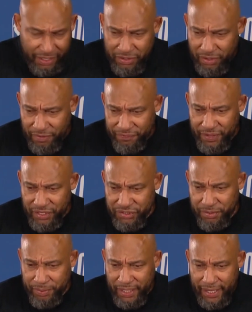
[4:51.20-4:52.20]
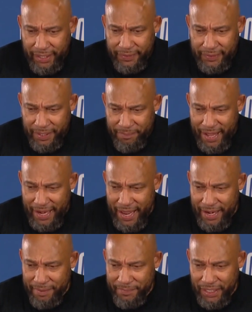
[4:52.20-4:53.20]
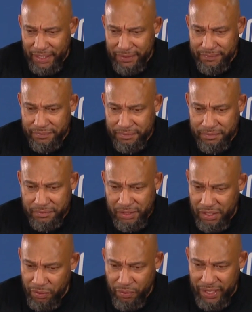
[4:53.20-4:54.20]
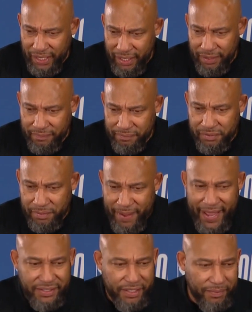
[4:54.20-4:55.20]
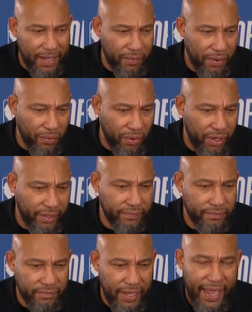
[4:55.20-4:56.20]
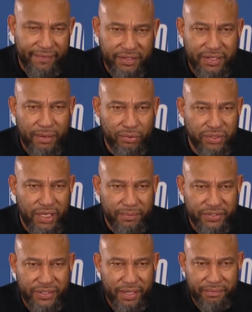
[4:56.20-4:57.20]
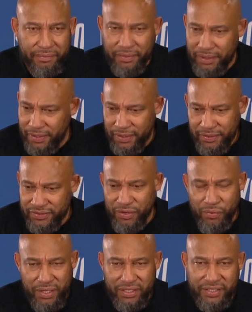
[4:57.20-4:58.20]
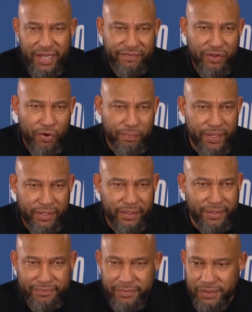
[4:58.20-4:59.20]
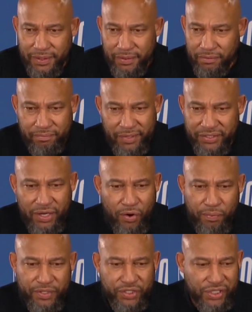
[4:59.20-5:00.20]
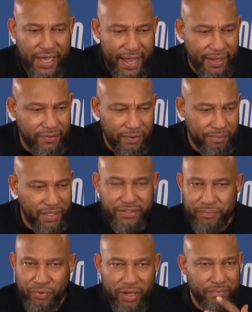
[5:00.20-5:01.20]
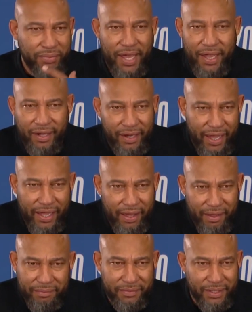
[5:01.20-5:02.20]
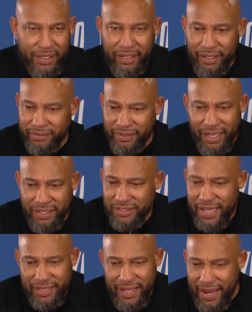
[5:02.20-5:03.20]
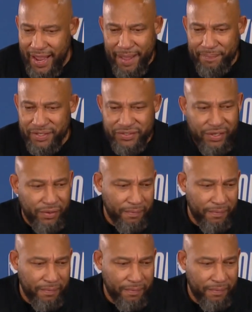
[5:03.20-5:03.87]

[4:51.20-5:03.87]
you don't finish the play, and by that I mean you know, we get the matchup that we want. They have to double team or something. Someone is left open, and miss an open shot or miss a point blank layup. Uh, things like that happen. So